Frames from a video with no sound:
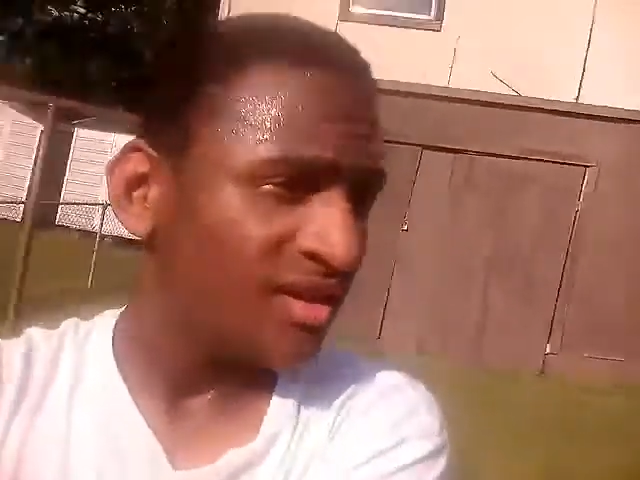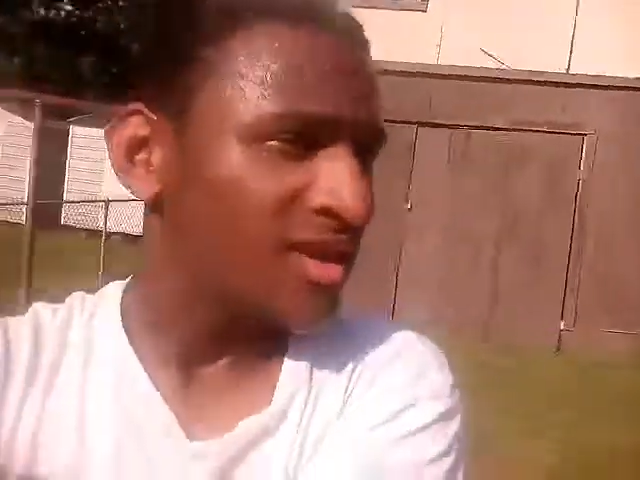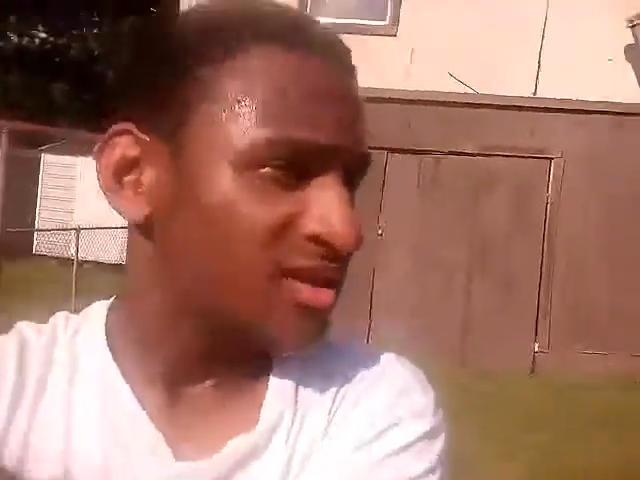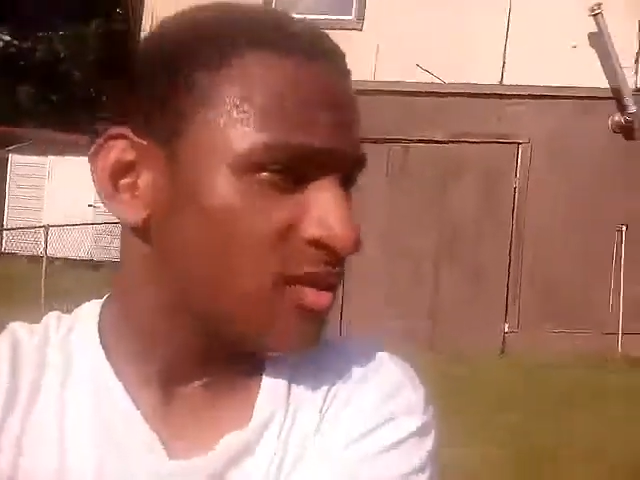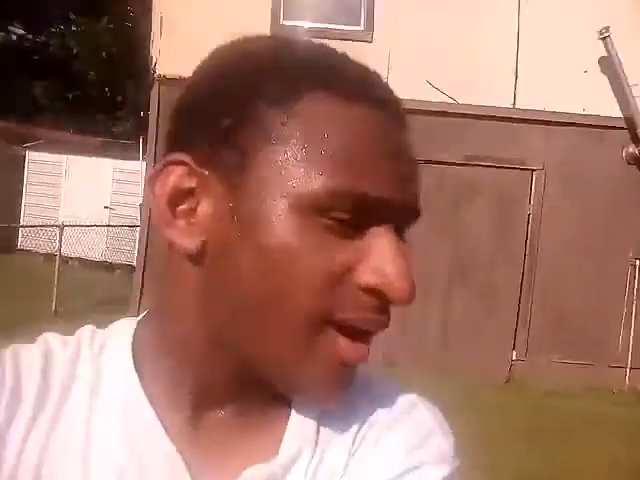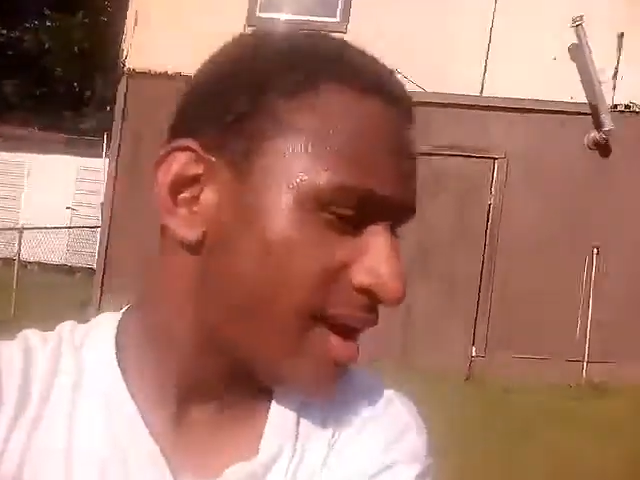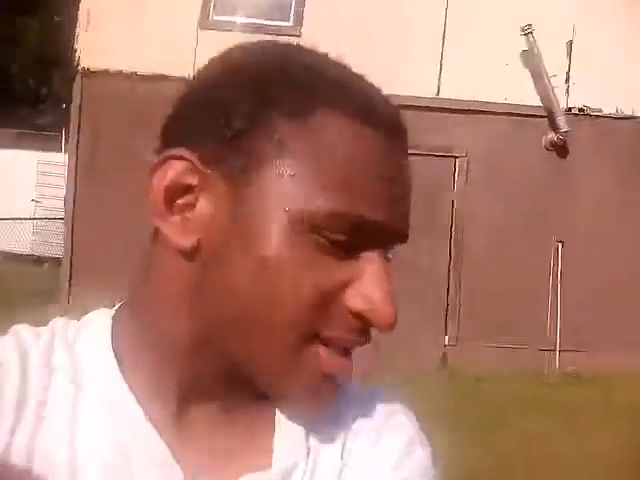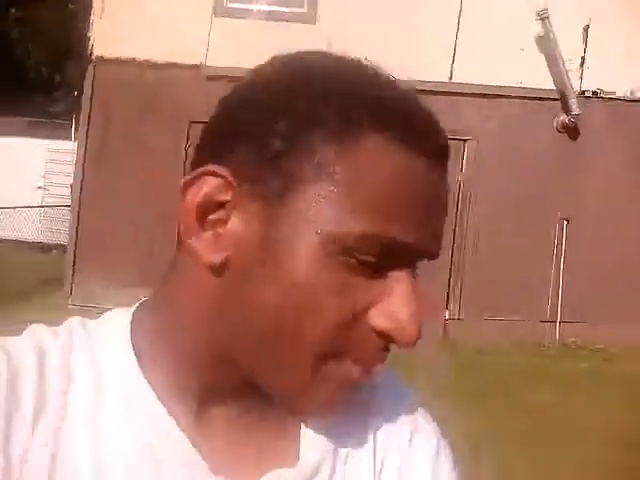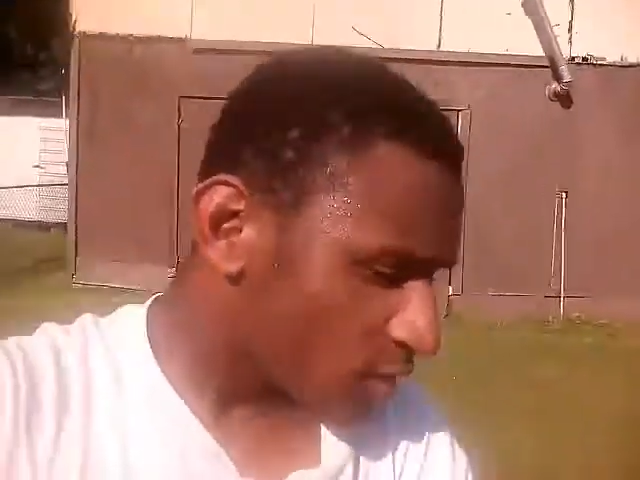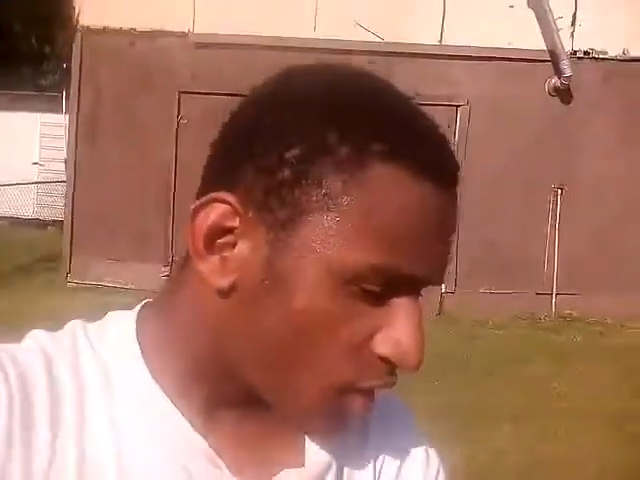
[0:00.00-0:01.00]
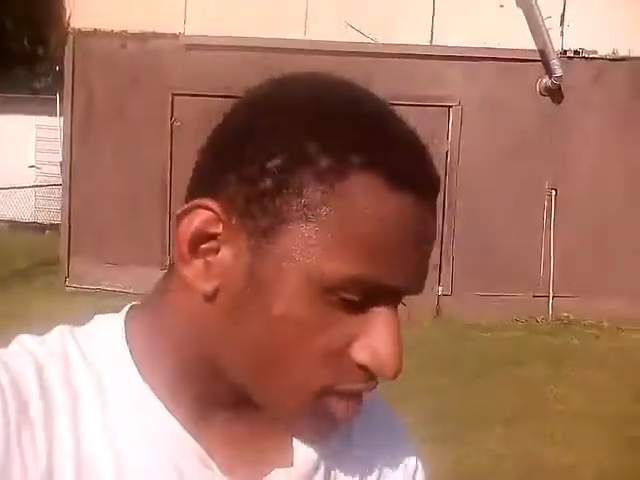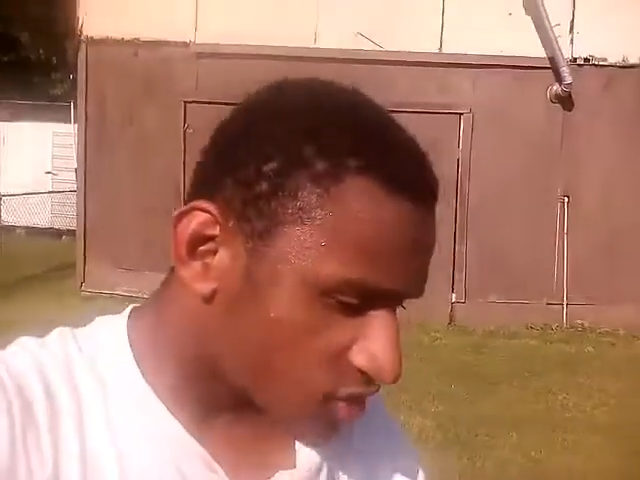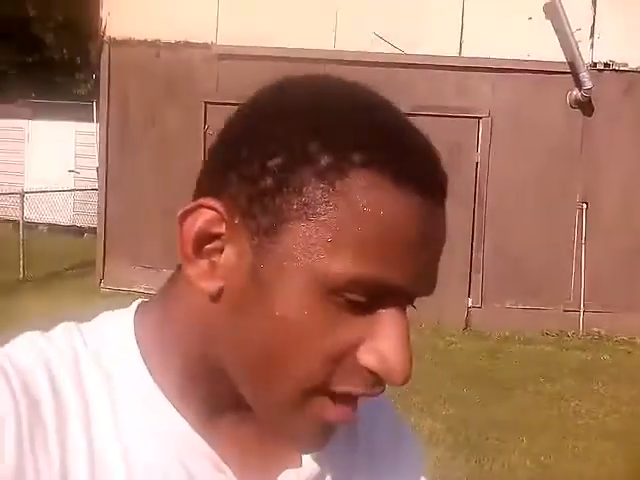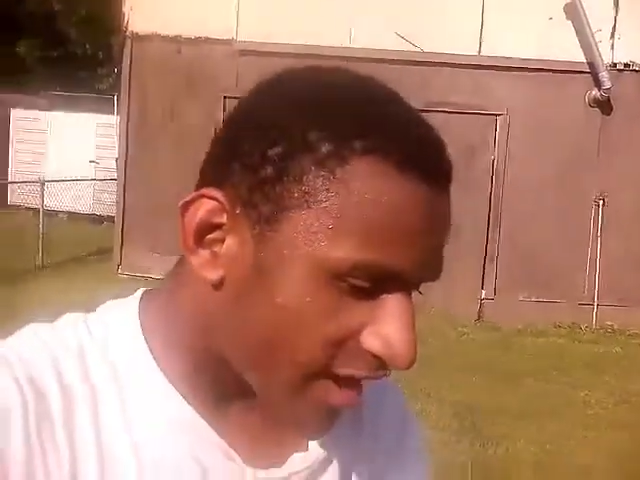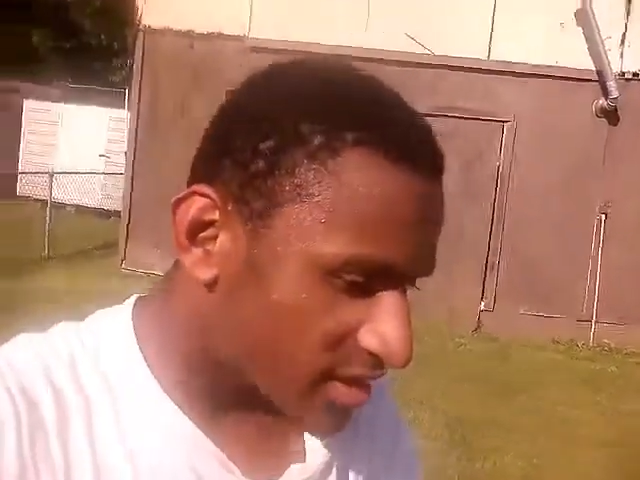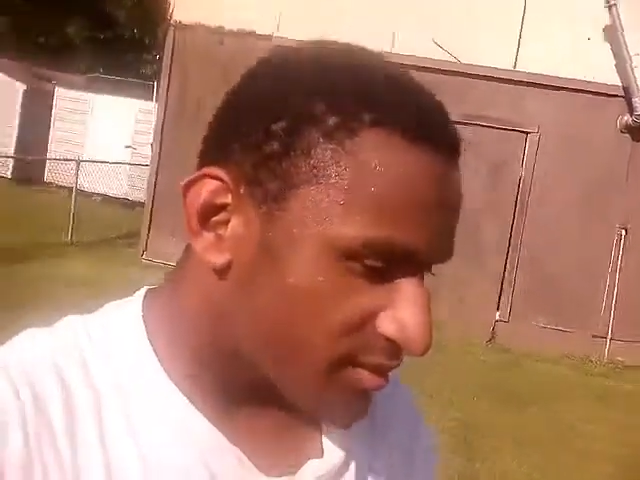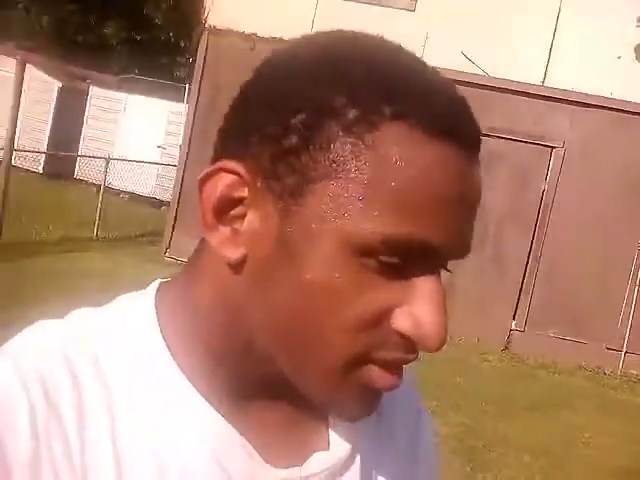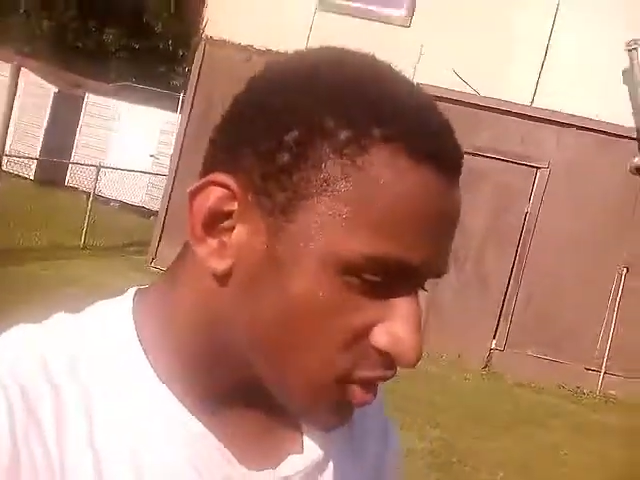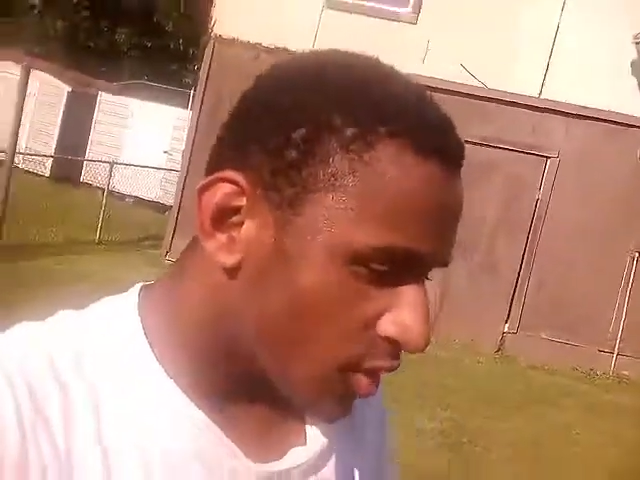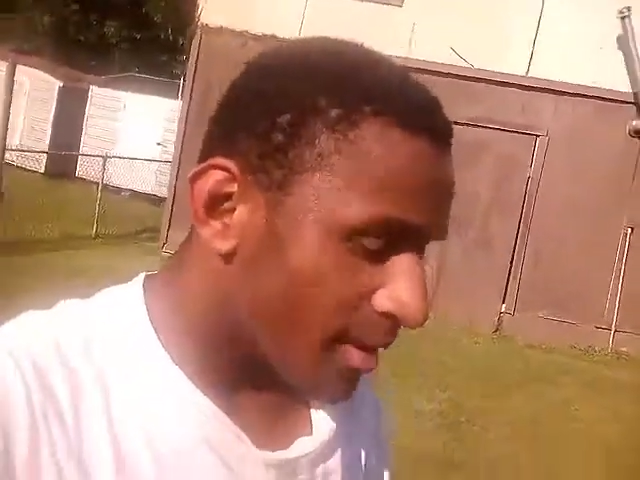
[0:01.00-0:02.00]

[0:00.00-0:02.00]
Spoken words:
To be honest, I'm going to try to be doing my